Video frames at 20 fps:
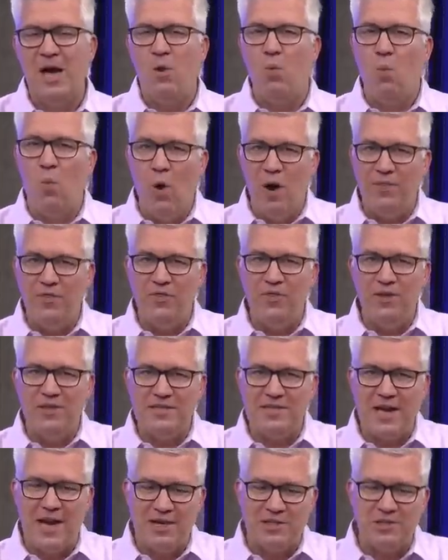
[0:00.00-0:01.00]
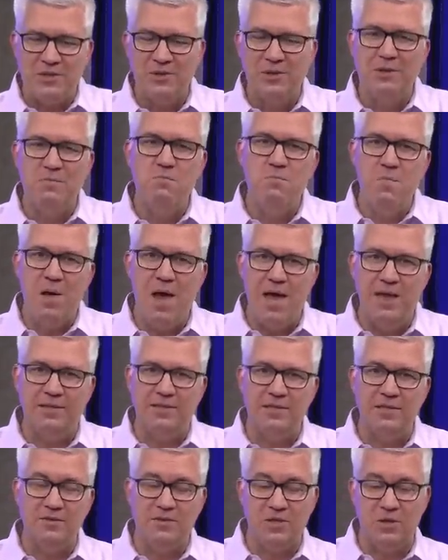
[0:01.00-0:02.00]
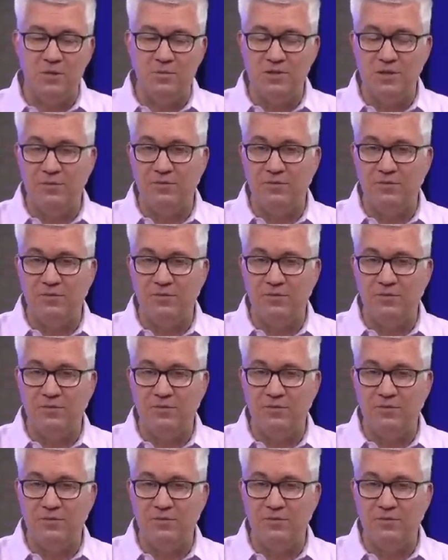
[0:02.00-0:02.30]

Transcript: what this actually meant in terms